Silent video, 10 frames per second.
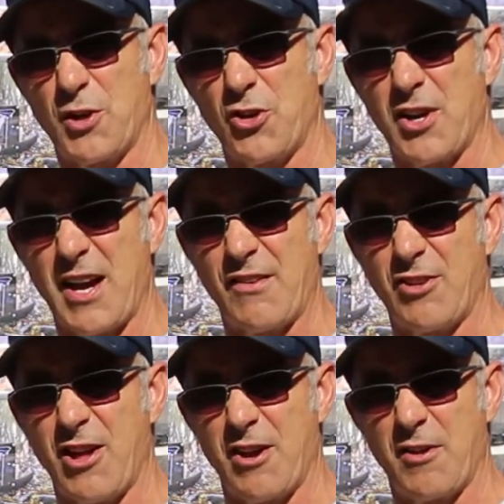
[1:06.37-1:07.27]
We don't have a
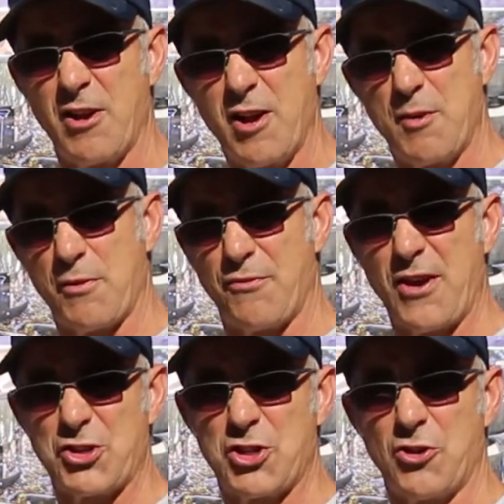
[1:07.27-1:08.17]
lot of
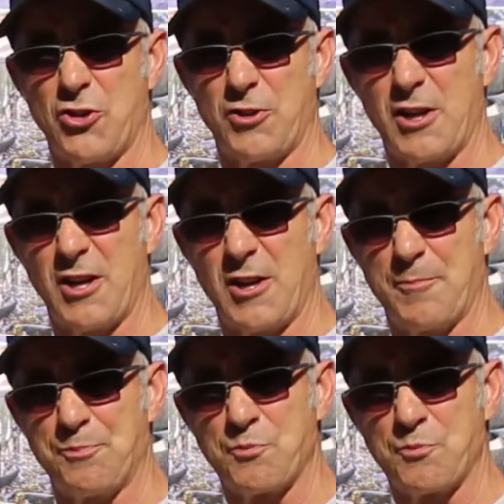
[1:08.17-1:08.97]
professional